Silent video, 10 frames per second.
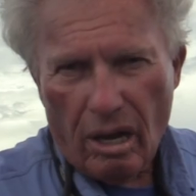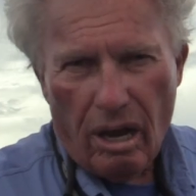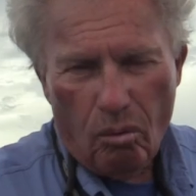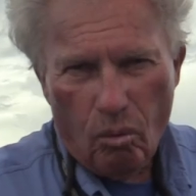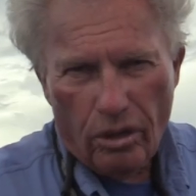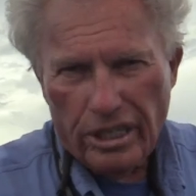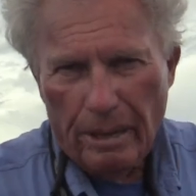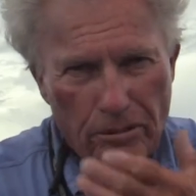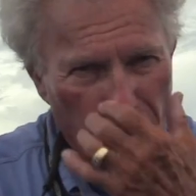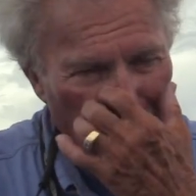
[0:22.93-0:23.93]
The water
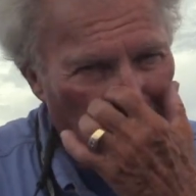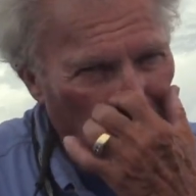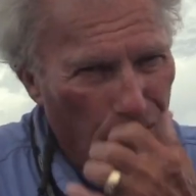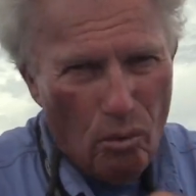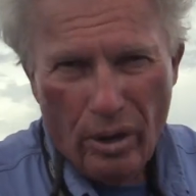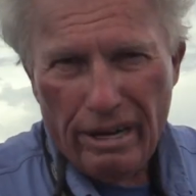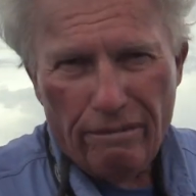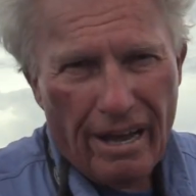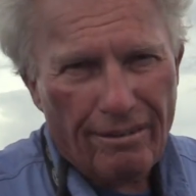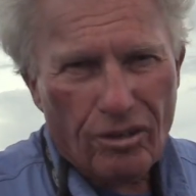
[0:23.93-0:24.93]
temperature is 84,
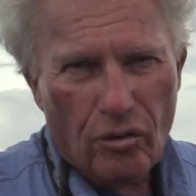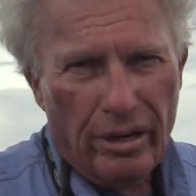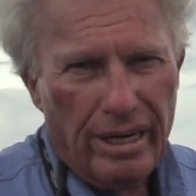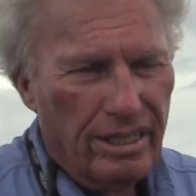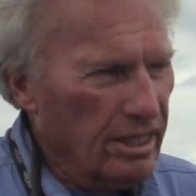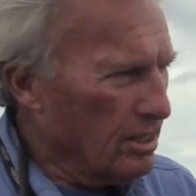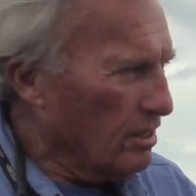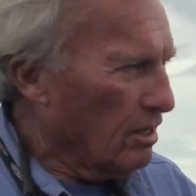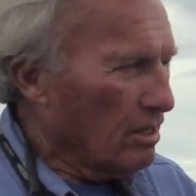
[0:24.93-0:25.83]
85 degrees.